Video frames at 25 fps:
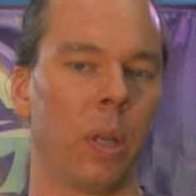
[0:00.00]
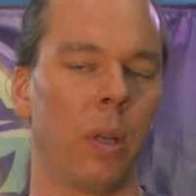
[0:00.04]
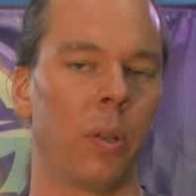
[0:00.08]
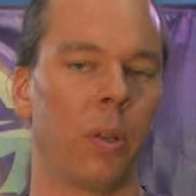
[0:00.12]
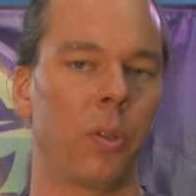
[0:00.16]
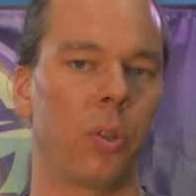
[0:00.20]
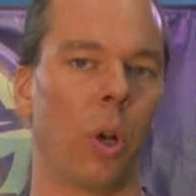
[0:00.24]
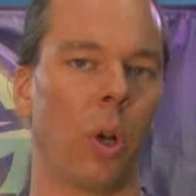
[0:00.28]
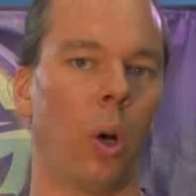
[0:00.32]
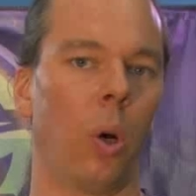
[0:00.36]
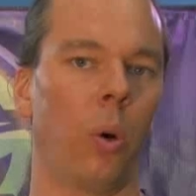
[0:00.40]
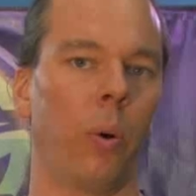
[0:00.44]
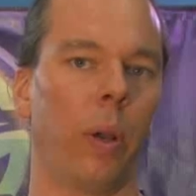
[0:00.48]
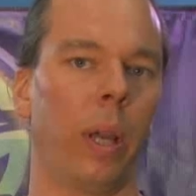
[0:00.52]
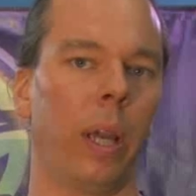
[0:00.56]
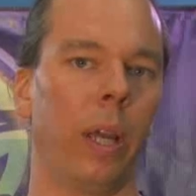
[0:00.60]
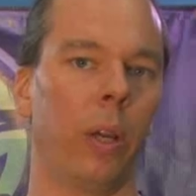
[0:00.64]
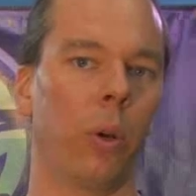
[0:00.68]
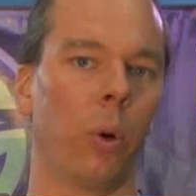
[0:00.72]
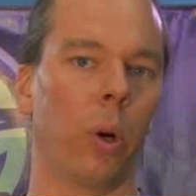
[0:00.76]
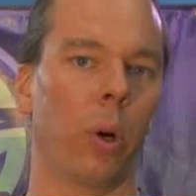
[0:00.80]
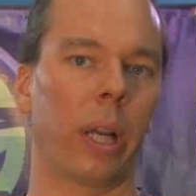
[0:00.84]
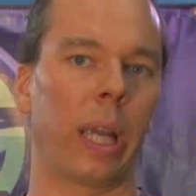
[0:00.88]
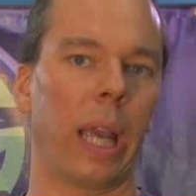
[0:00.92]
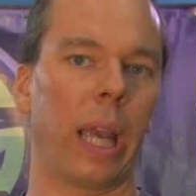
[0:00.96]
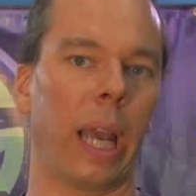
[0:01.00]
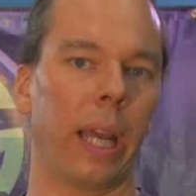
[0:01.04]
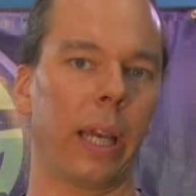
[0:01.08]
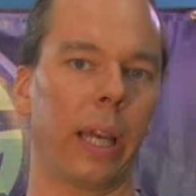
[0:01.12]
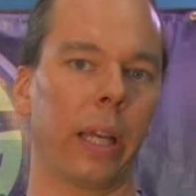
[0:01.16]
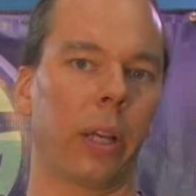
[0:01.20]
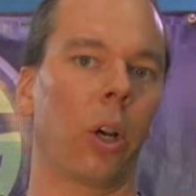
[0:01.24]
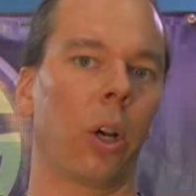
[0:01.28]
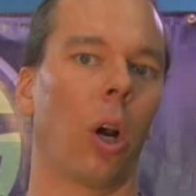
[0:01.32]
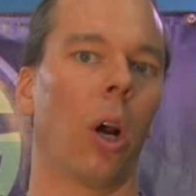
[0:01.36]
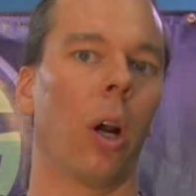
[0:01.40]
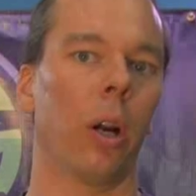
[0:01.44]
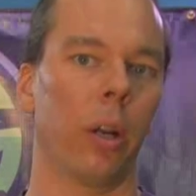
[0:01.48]
So, in
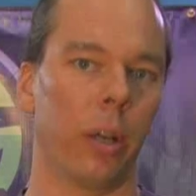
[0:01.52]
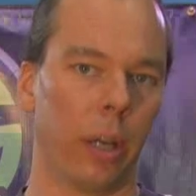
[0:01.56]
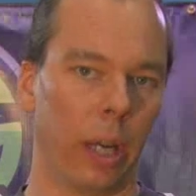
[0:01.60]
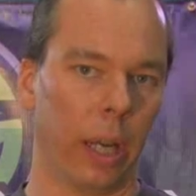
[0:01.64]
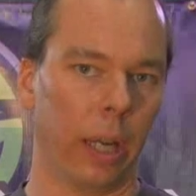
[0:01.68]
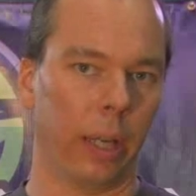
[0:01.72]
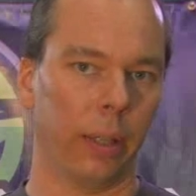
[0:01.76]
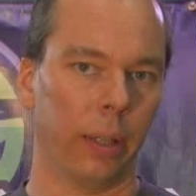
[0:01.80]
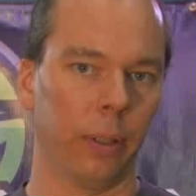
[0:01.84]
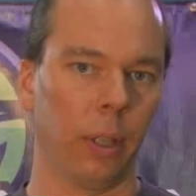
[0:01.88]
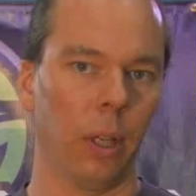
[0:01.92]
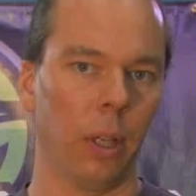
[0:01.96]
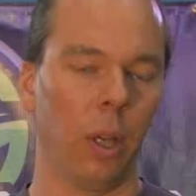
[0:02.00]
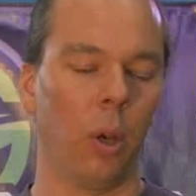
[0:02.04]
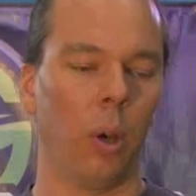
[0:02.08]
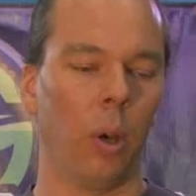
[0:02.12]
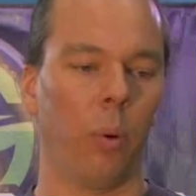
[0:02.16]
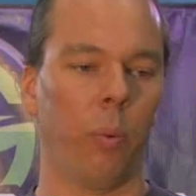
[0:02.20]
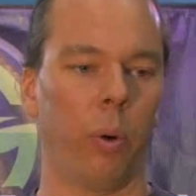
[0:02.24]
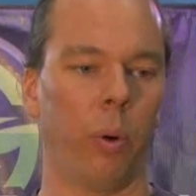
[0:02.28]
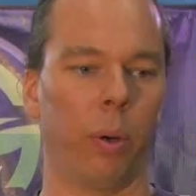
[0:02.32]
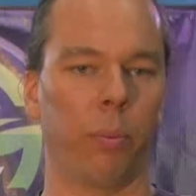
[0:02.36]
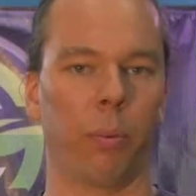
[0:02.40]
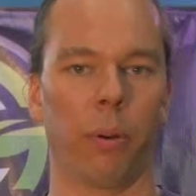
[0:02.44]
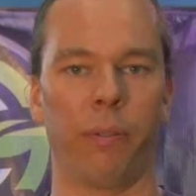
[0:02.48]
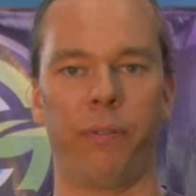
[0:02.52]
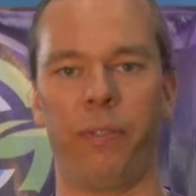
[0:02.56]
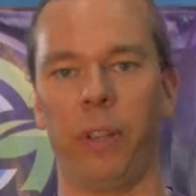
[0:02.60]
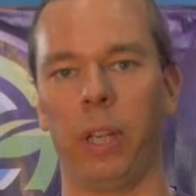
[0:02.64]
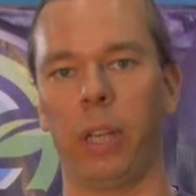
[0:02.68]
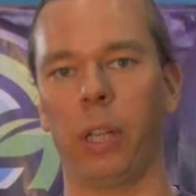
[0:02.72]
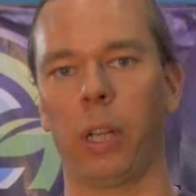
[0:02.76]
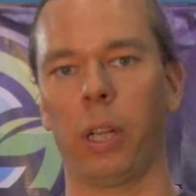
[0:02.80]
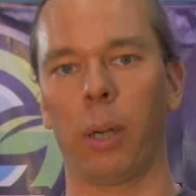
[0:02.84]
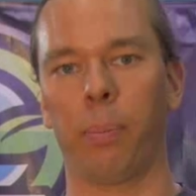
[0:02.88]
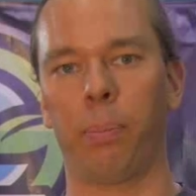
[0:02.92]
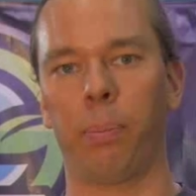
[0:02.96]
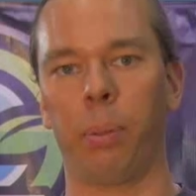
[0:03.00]
organic gardening, when we're
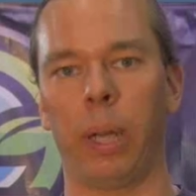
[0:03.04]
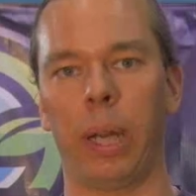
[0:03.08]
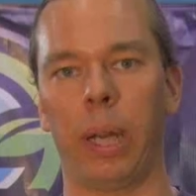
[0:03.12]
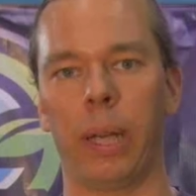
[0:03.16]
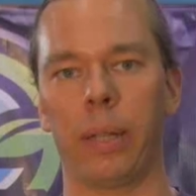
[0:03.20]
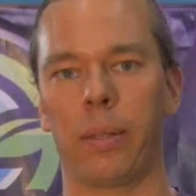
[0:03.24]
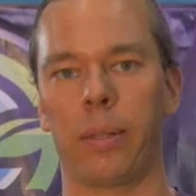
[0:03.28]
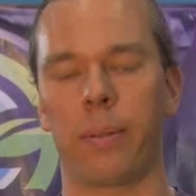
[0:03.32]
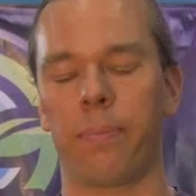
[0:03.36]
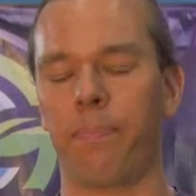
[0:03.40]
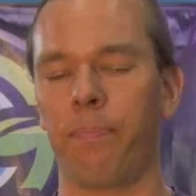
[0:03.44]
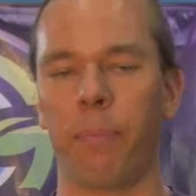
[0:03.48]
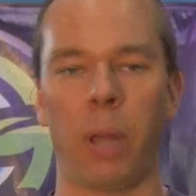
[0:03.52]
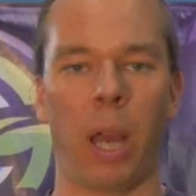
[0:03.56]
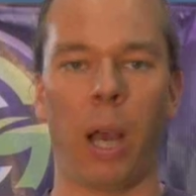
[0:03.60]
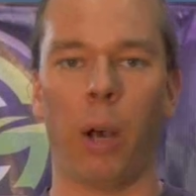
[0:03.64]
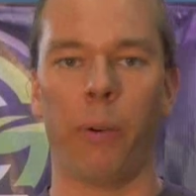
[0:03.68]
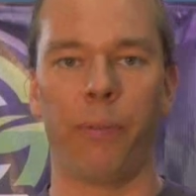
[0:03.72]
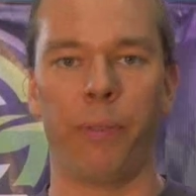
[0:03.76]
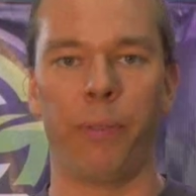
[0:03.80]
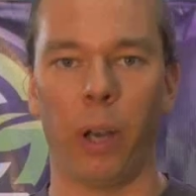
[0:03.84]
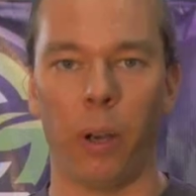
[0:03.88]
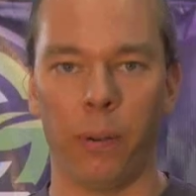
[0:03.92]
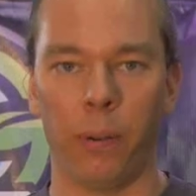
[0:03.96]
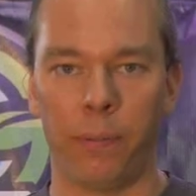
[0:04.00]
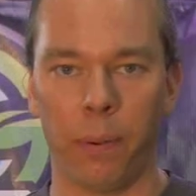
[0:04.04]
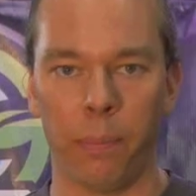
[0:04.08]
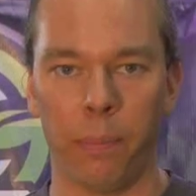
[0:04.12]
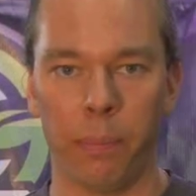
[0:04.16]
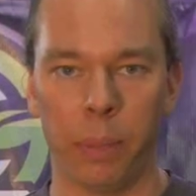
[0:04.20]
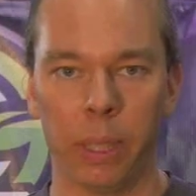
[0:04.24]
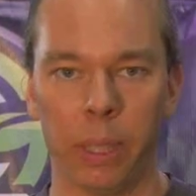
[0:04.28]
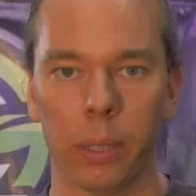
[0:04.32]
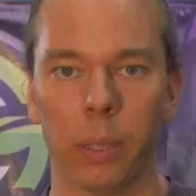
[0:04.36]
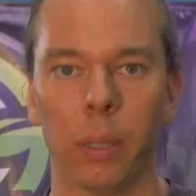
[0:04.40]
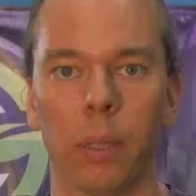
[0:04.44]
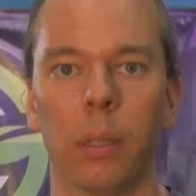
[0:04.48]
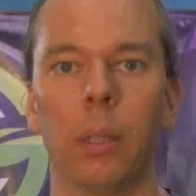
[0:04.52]
feeding our plants alfalfa
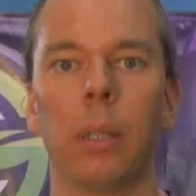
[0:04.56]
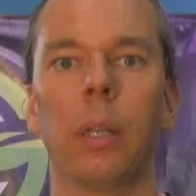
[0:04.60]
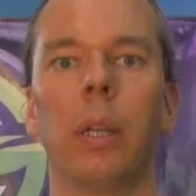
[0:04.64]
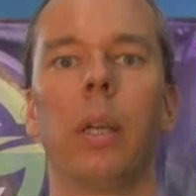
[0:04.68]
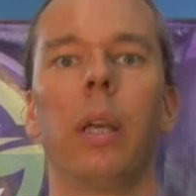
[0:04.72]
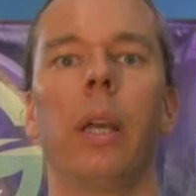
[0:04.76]
meal,